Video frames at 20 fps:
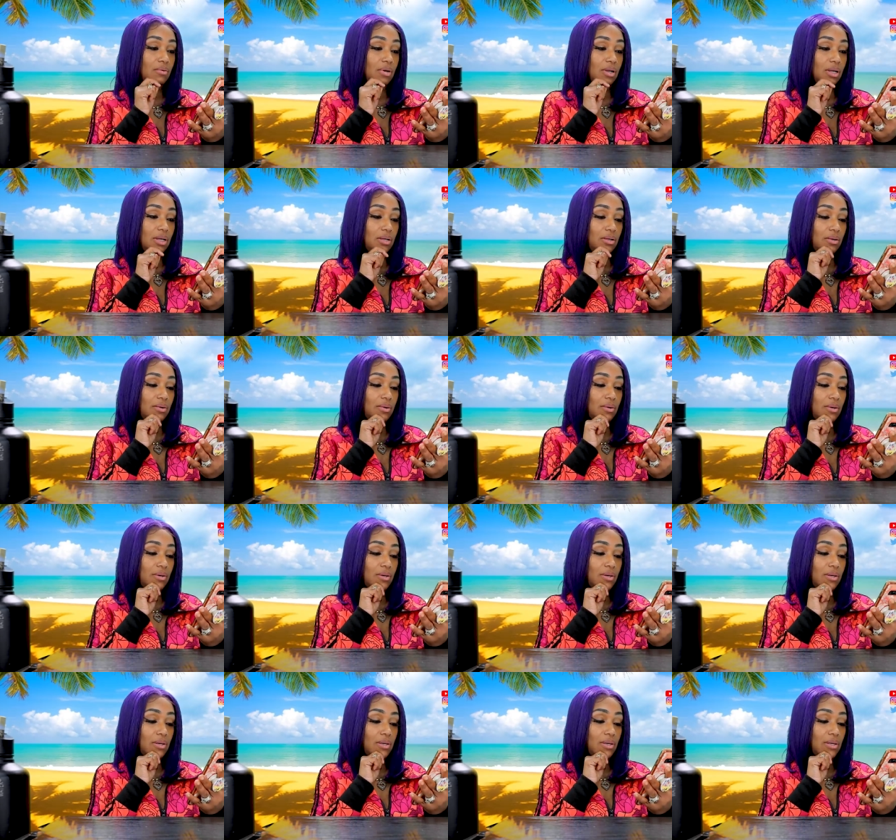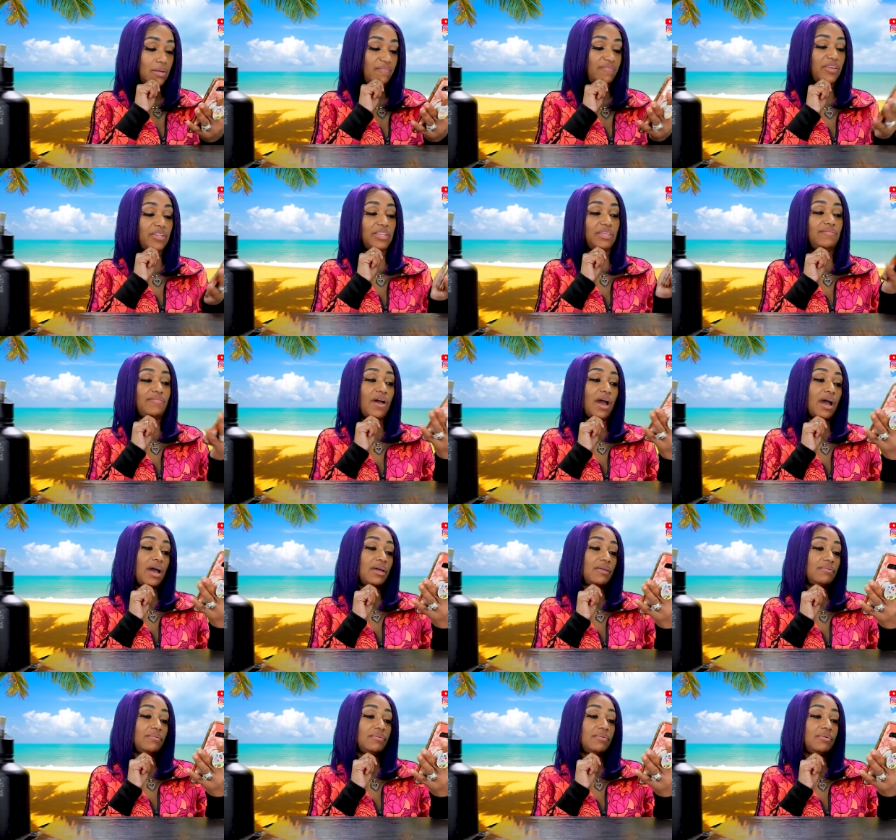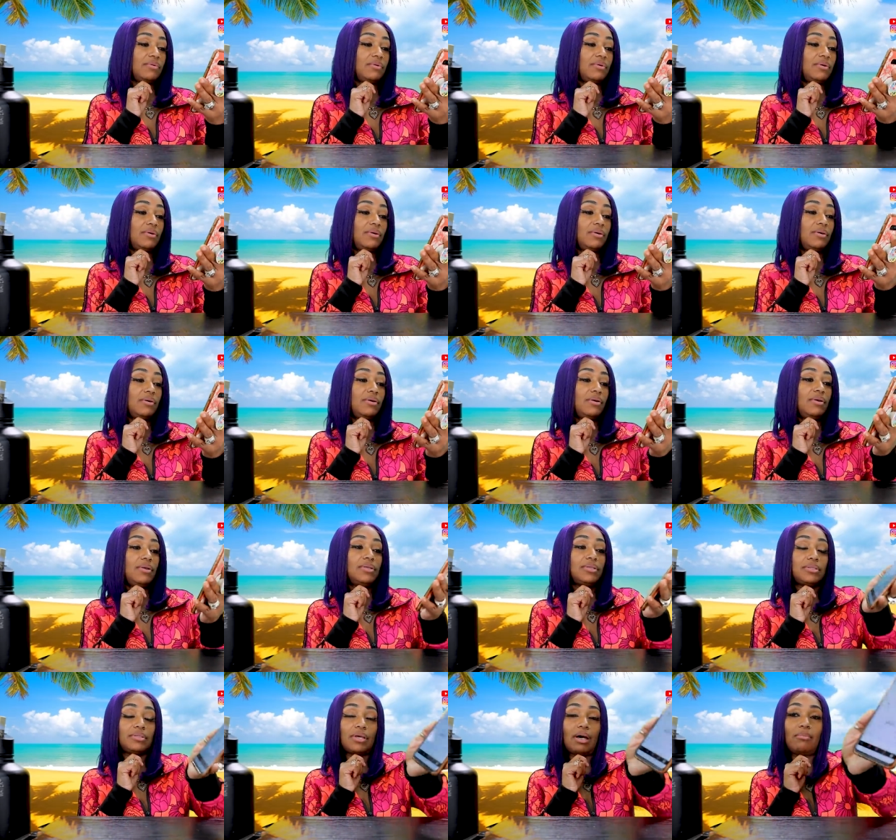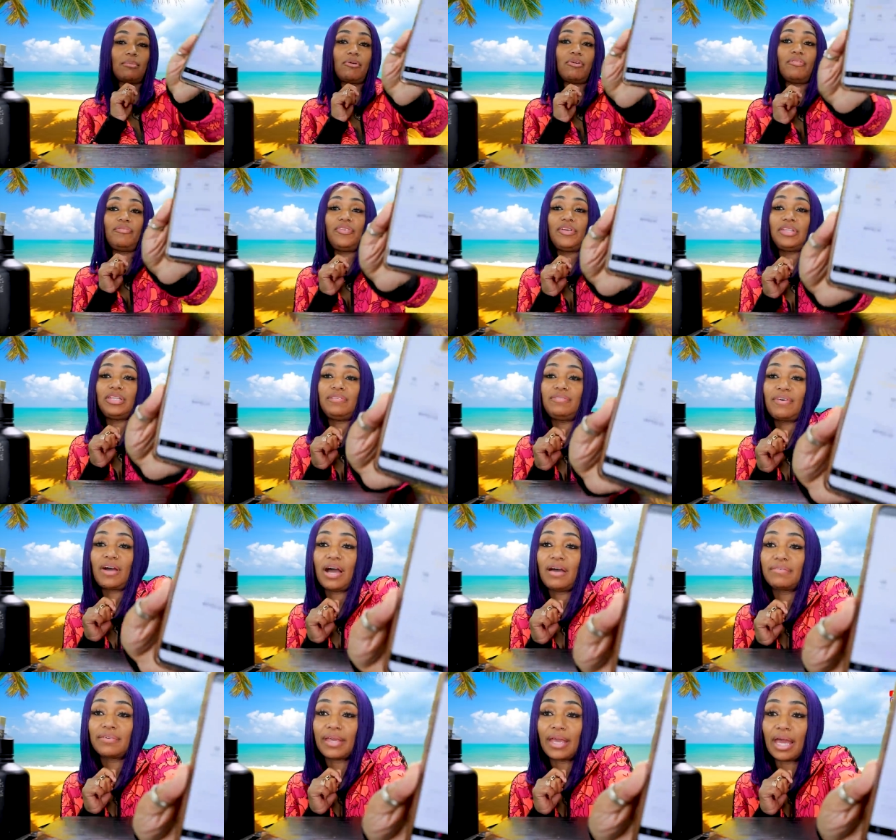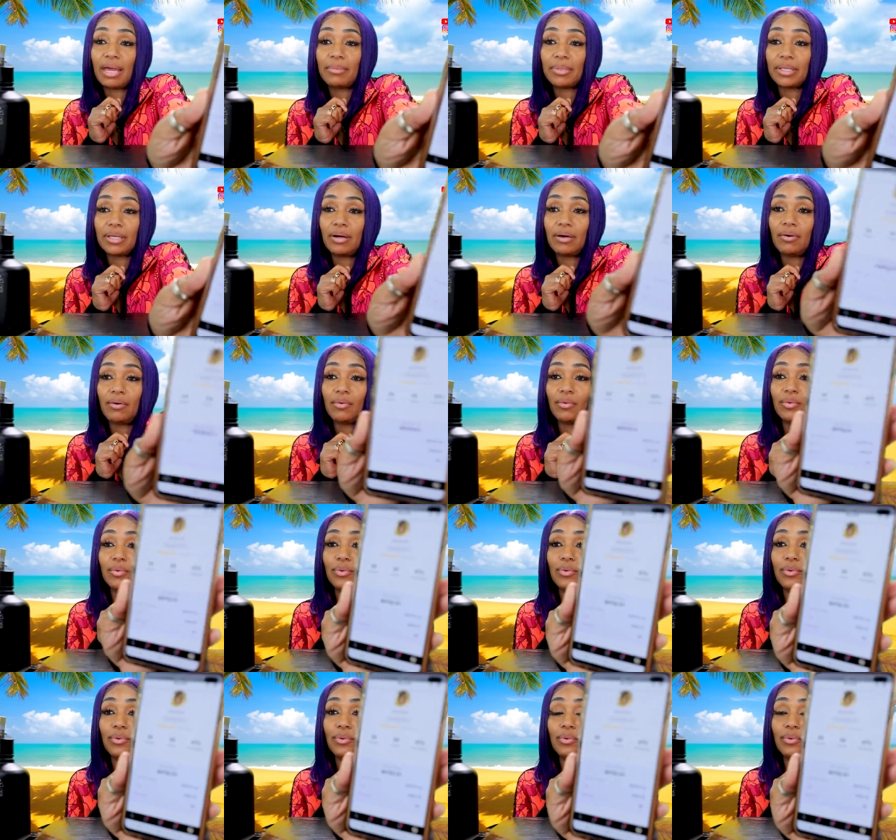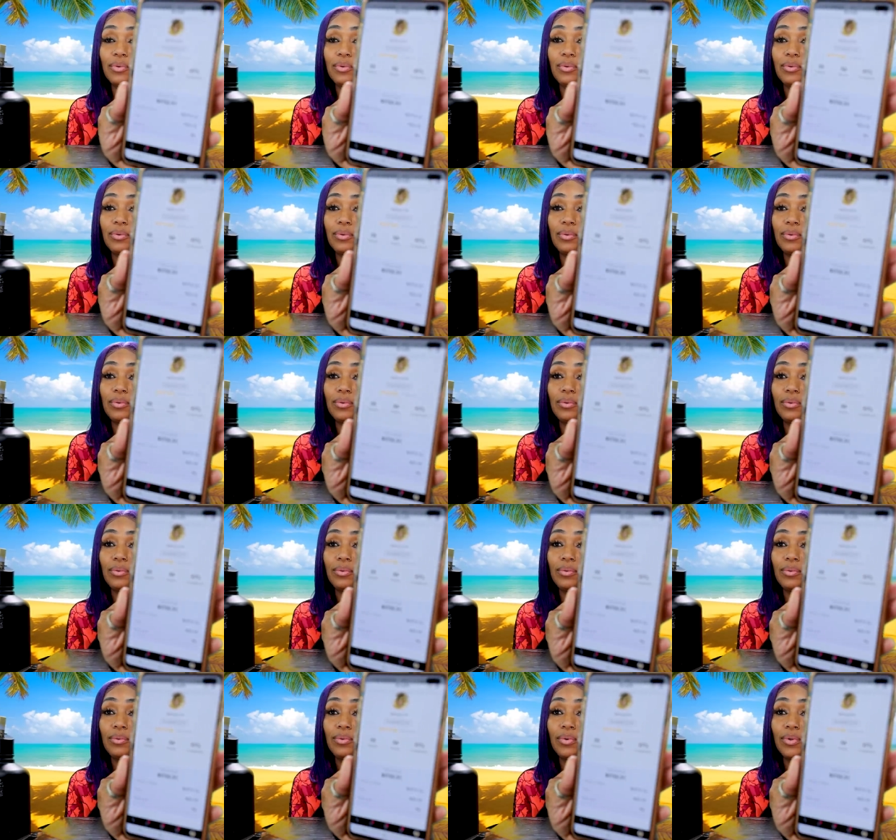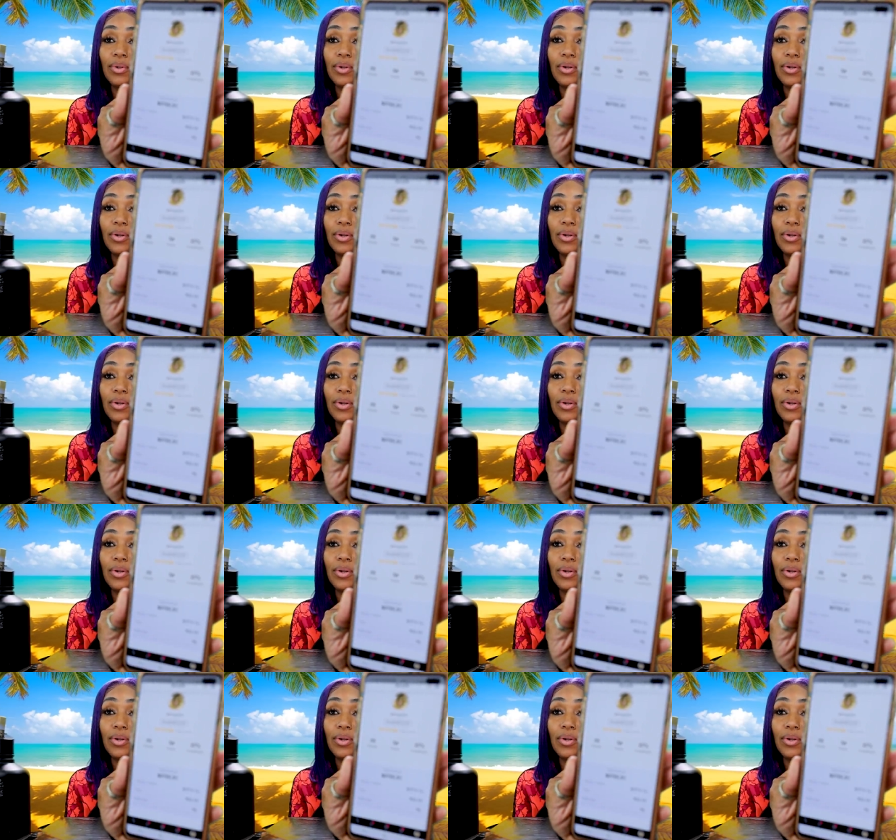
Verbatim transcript: What I do? 55. So I'm over 55 Cameo. Ooh.